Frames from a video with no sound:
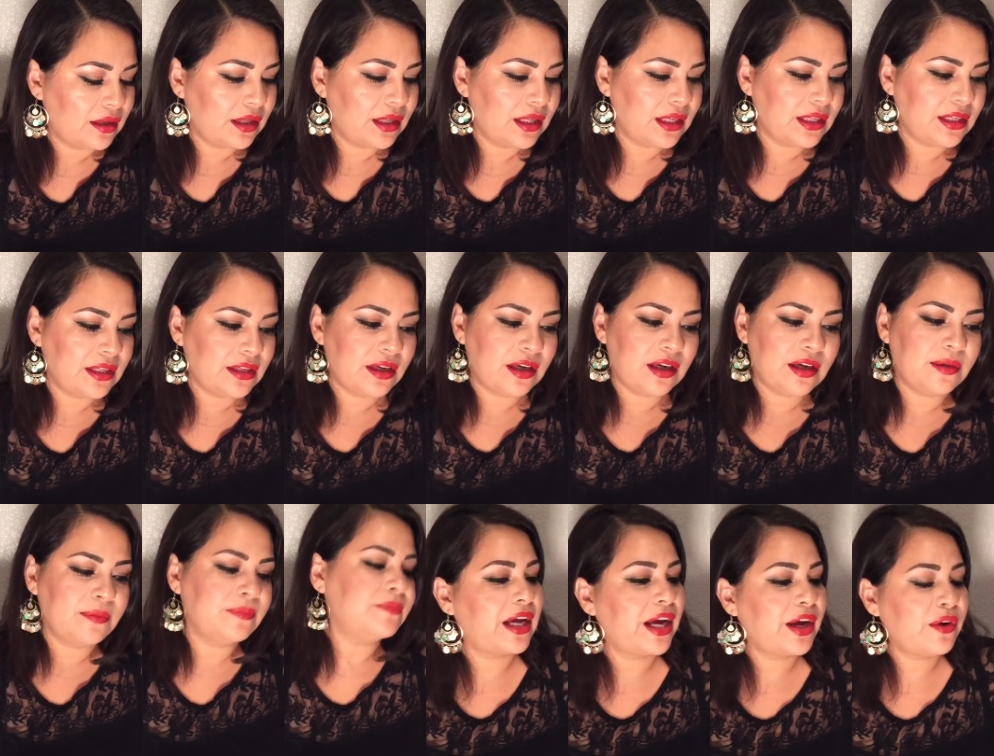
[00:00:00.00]
And
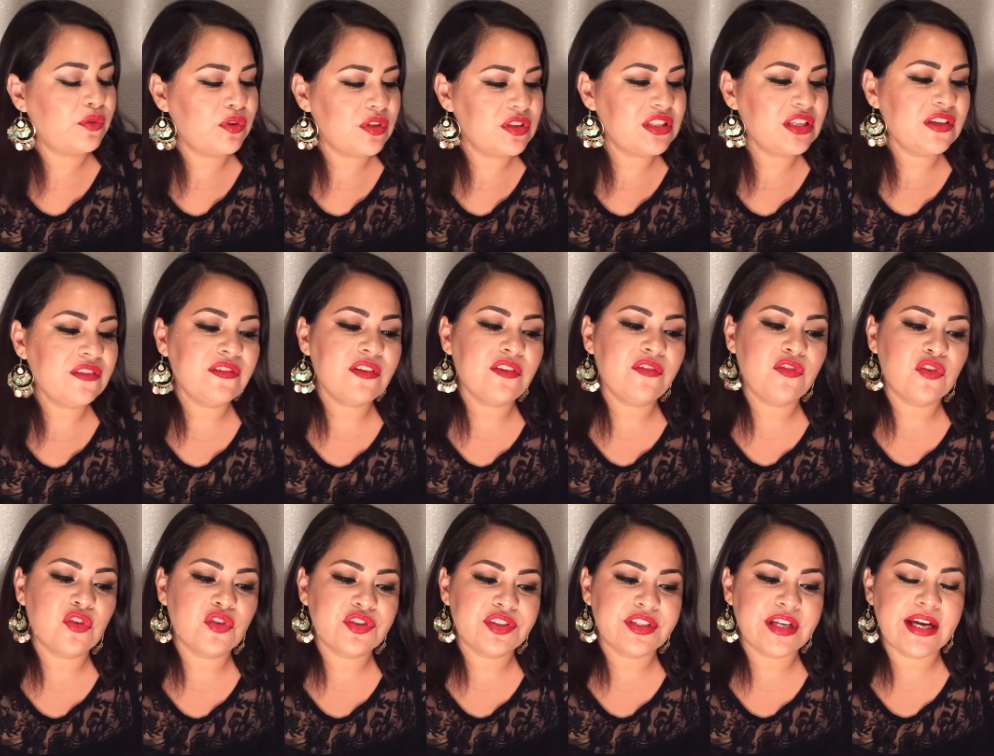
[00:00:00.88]
um, I received the
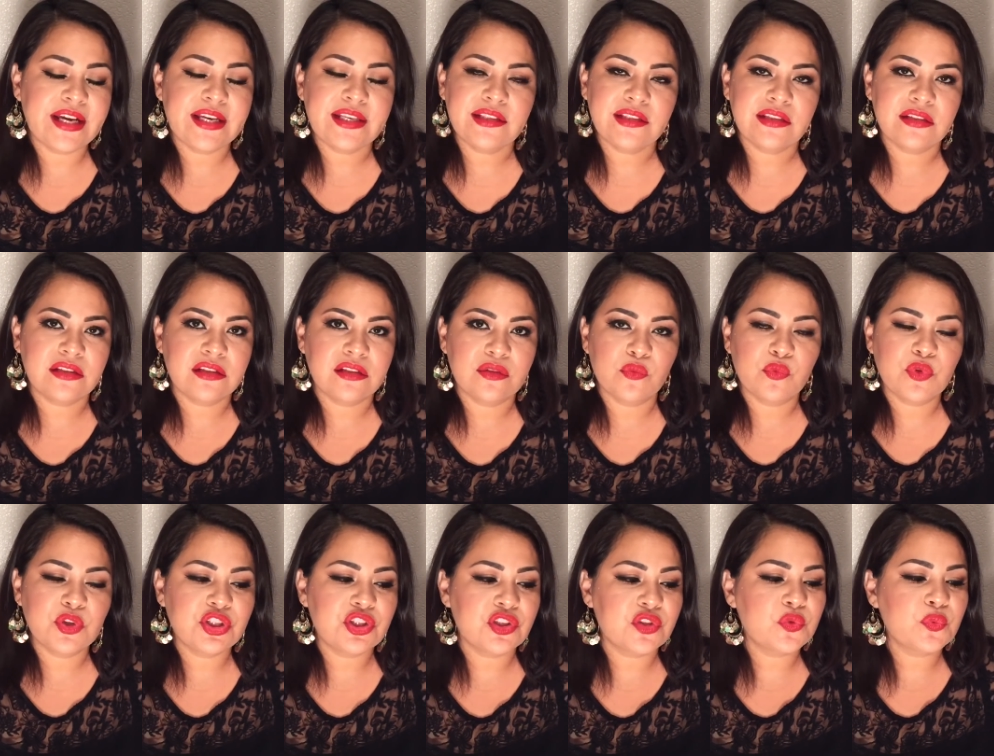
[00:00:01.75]
full size,
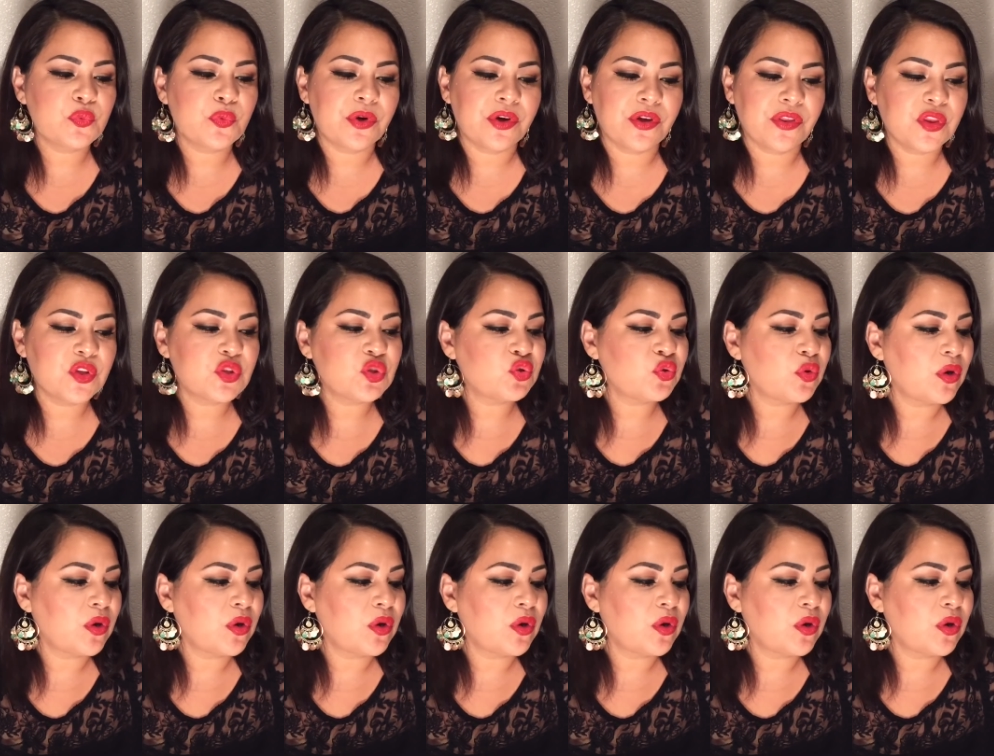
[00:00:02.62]
which is worth